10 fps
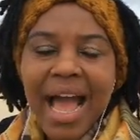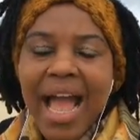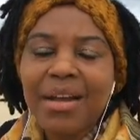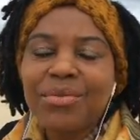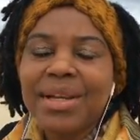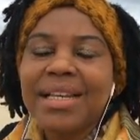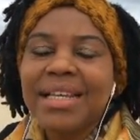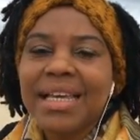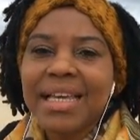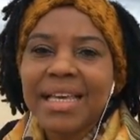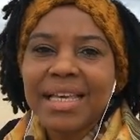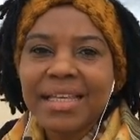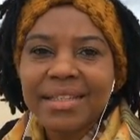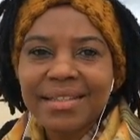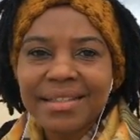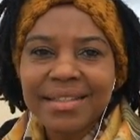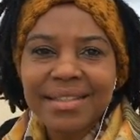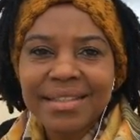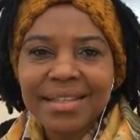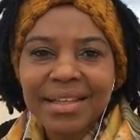I
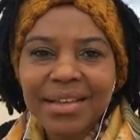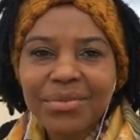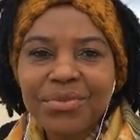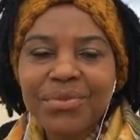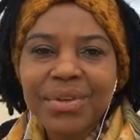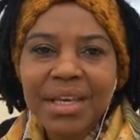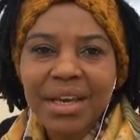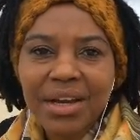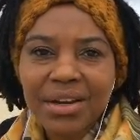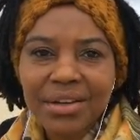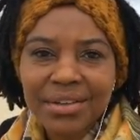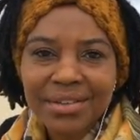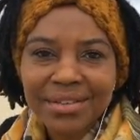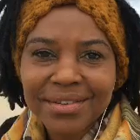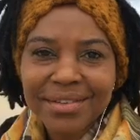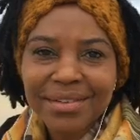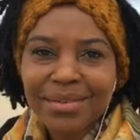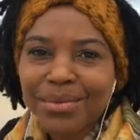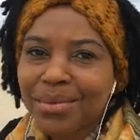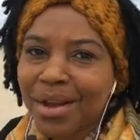release fear.
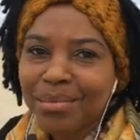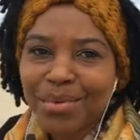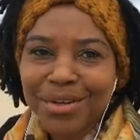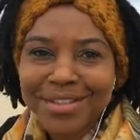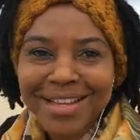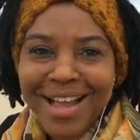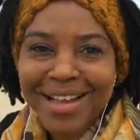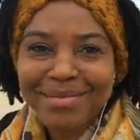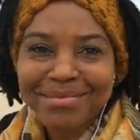One more time.